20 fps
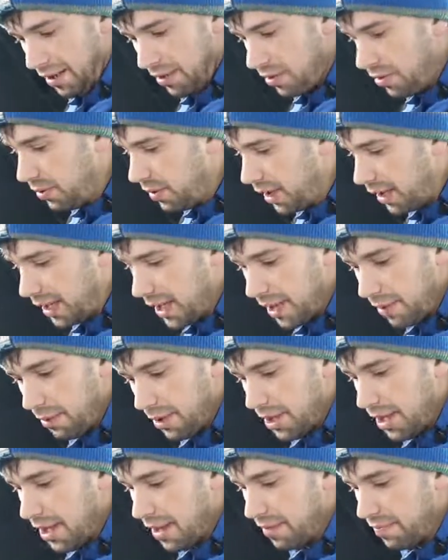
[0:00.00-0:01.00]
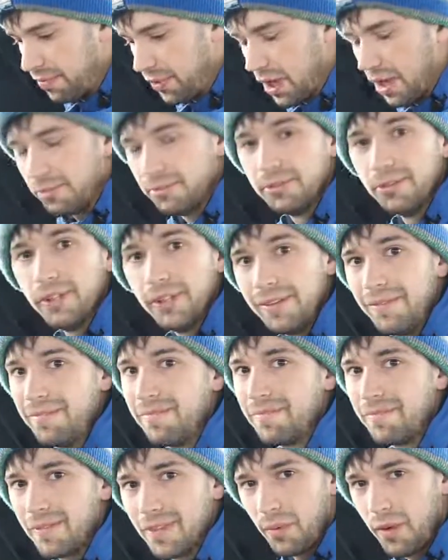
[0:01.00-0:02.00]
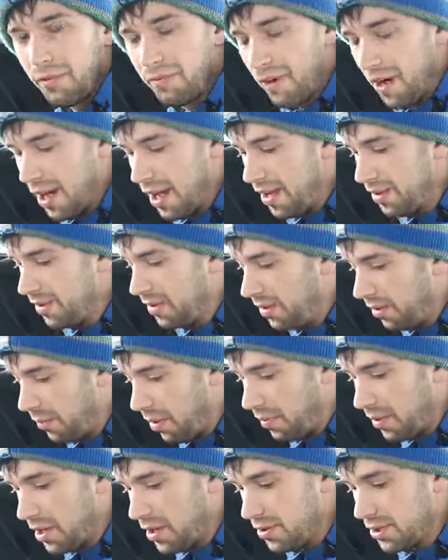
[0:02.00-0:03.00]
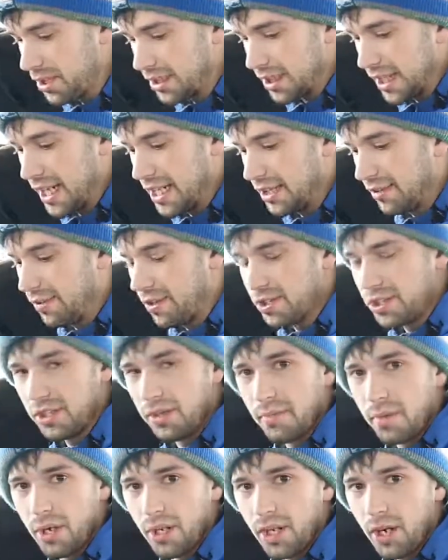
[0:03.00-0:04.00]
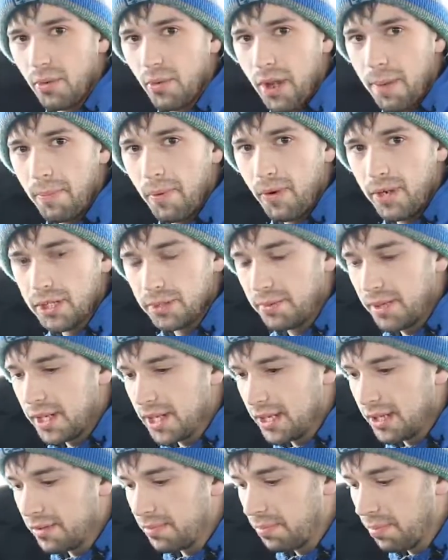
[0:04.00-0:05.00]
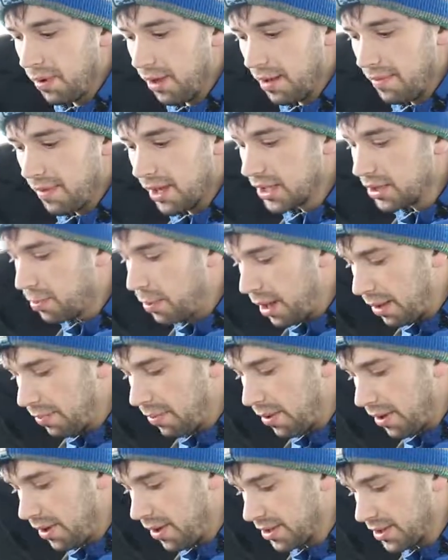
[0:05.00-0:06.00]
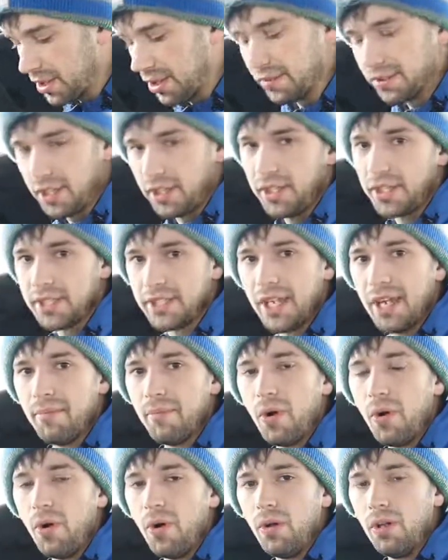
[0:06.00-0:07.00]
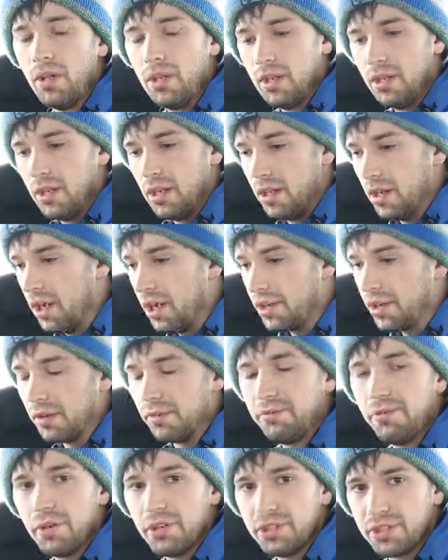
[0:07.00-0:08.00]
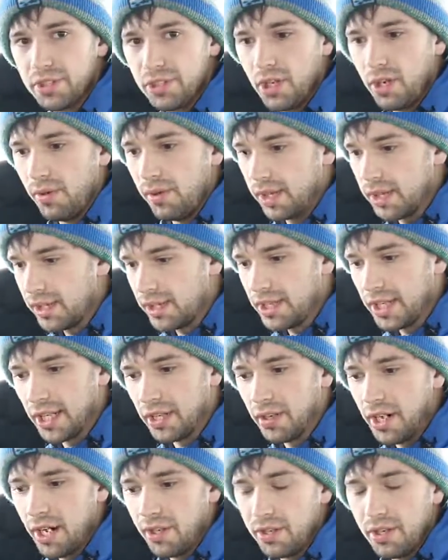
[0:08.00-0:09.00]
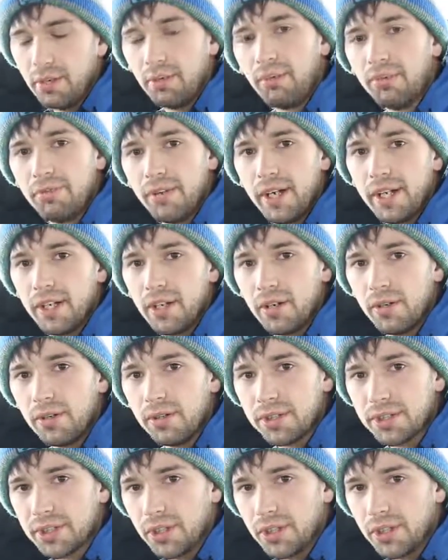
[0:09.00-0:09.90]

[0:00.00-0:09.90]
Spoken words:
You can get within a foot. We find when we use this ice fishing to mark our waypoints, we can pretty much pinpoint ourselves on the same hole. Under a foot of snow, we can dig around there and we'll find our hole.